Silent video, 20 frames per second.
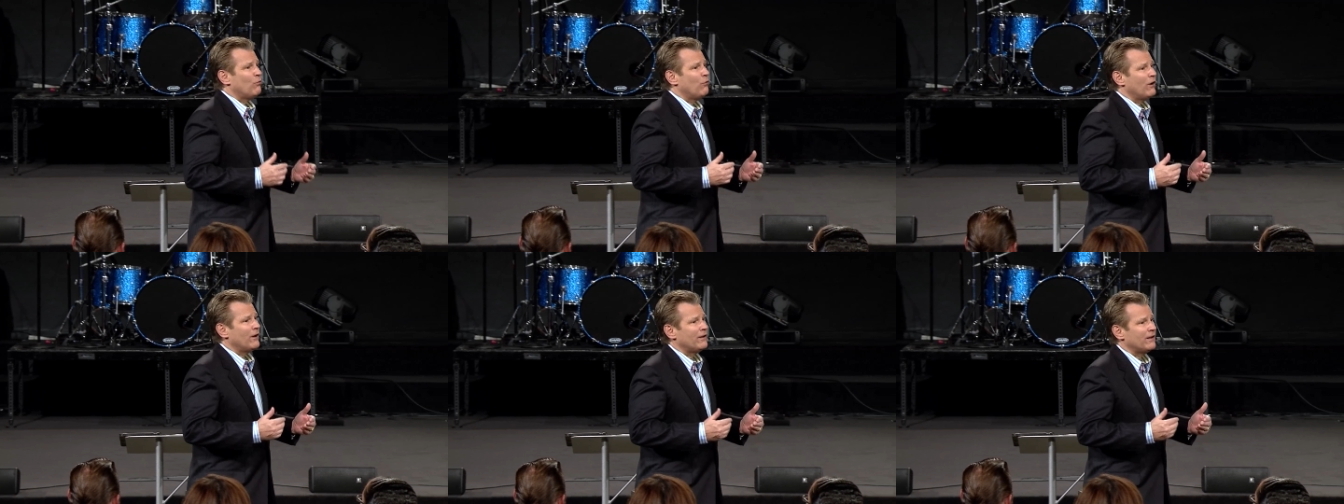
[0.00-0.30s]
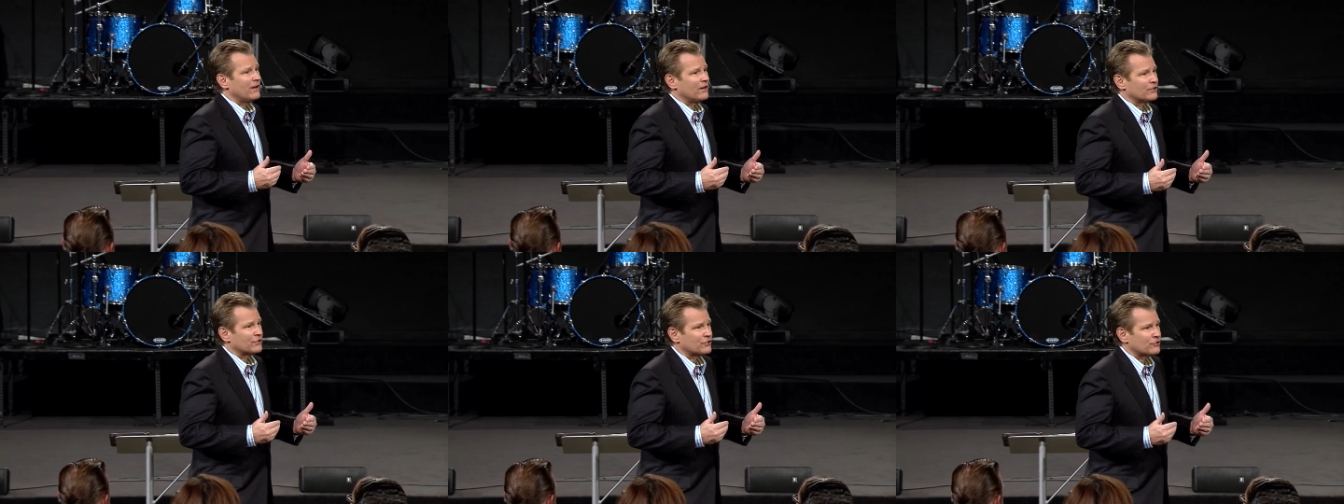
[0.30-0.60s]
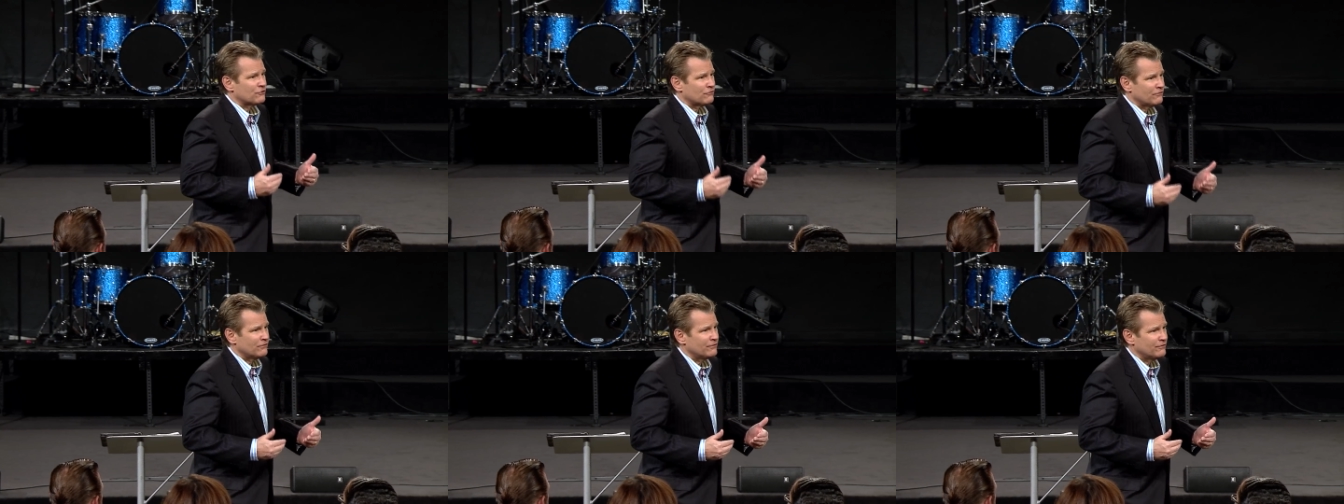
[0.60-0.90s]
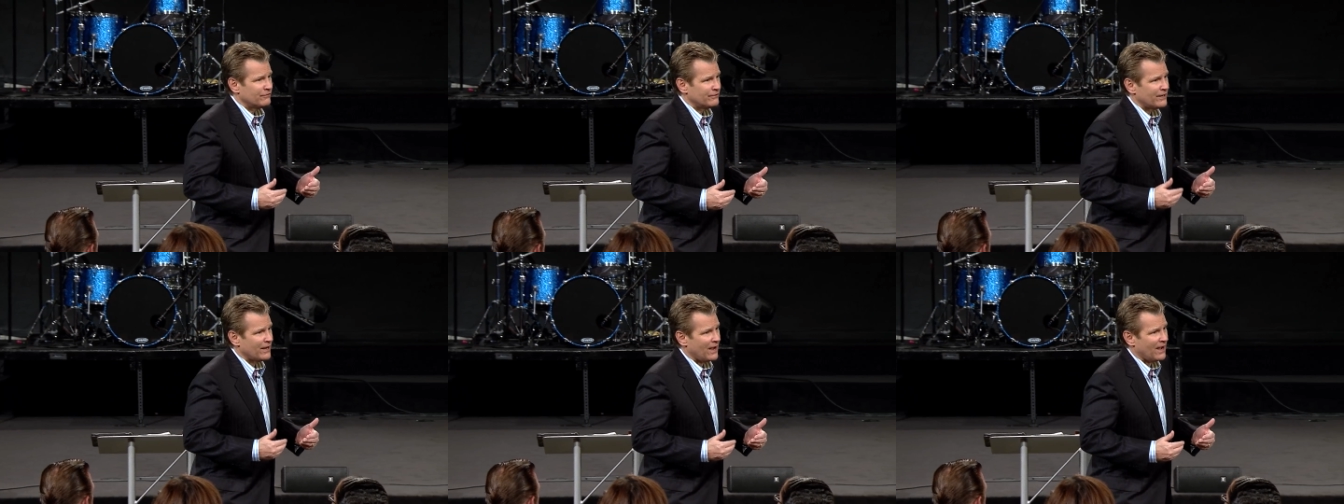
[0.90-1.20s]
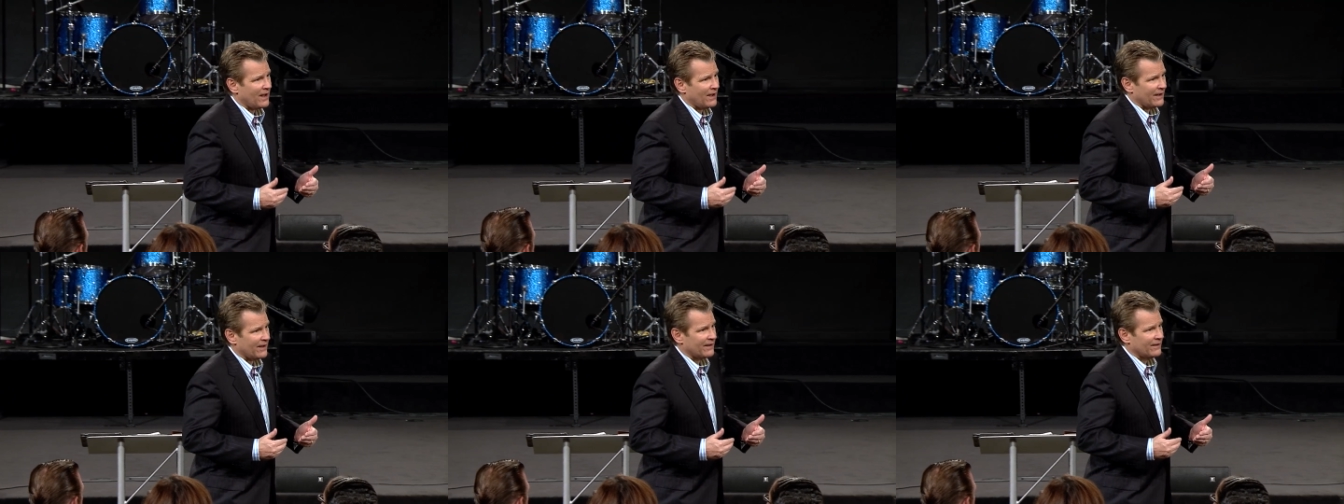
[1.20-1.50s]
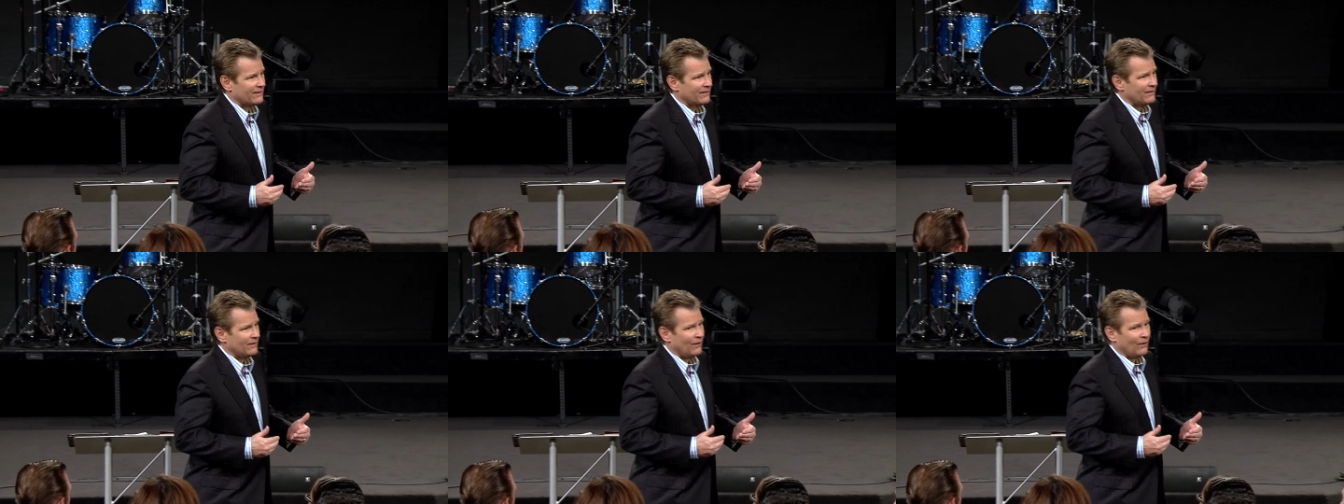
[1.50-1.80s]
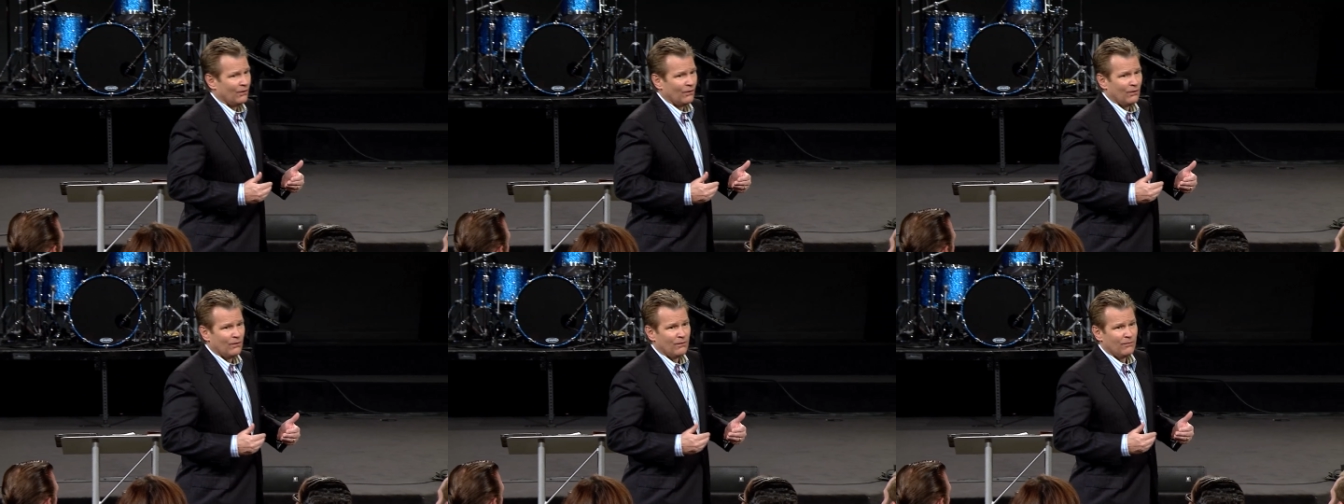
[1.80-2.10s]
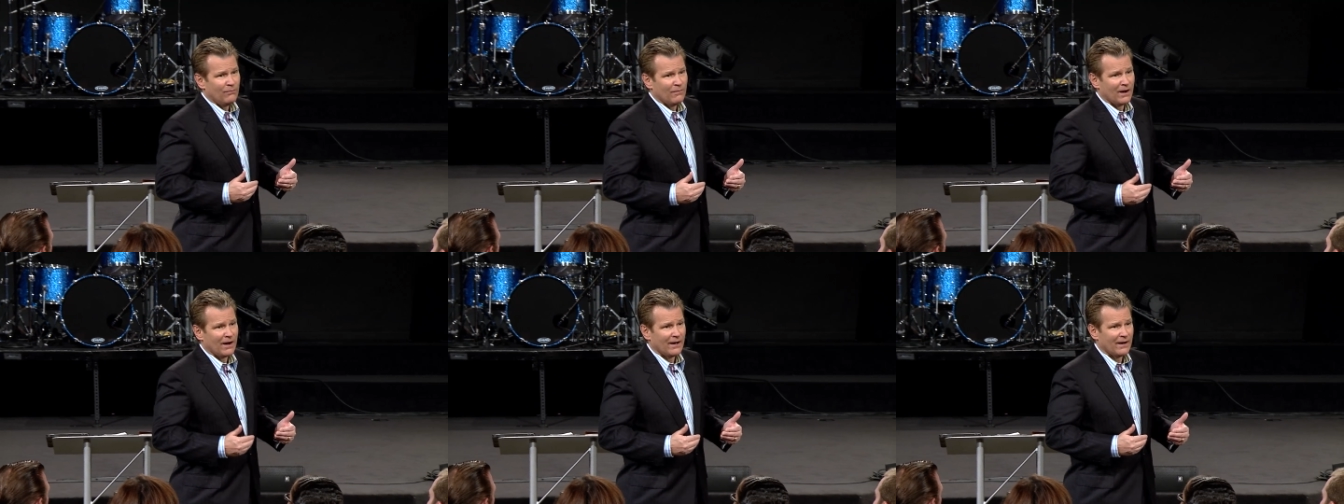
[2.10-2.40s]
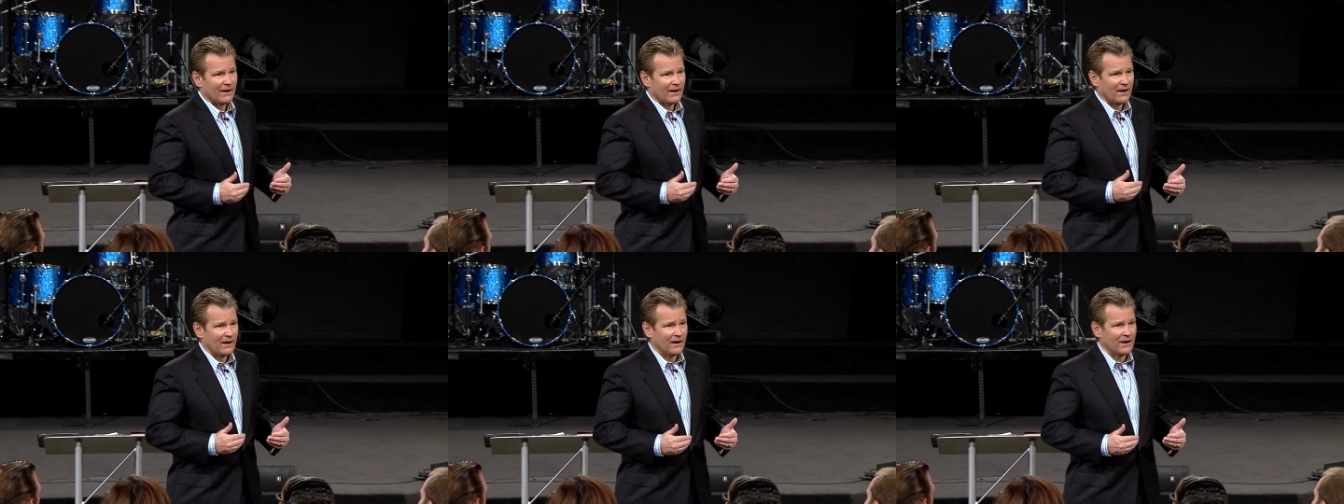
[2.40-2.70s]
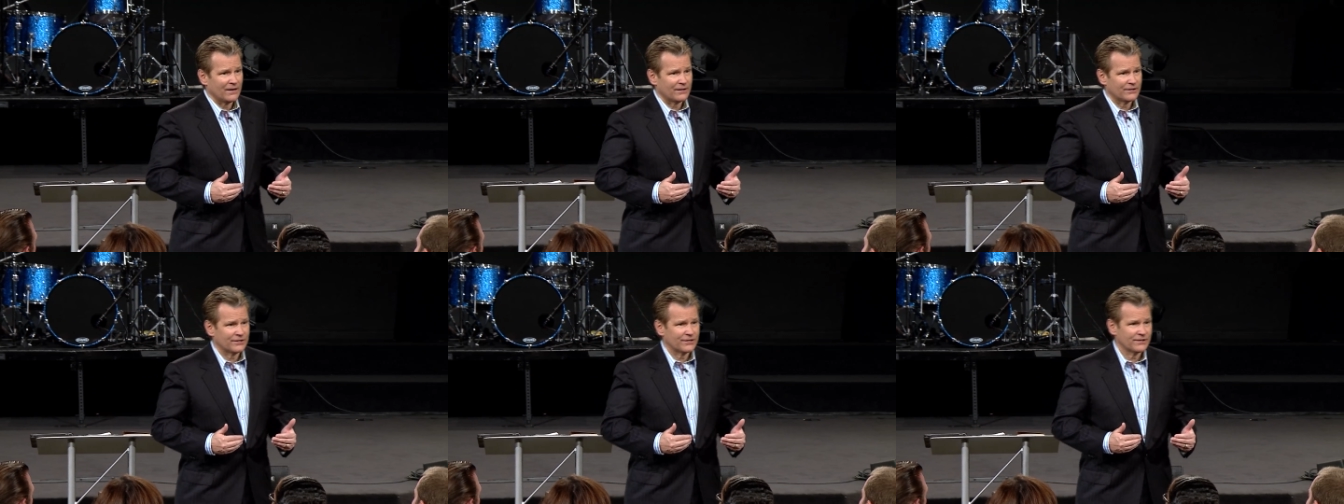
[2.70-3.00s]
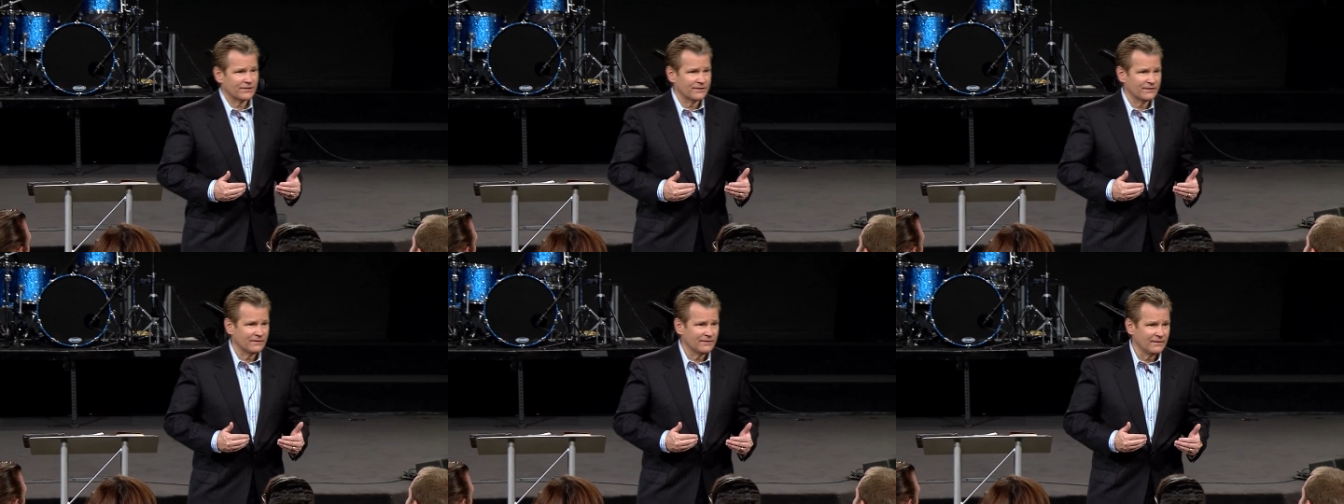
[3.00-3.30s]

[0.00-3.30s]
What a shrewd guy. Oh my gosh.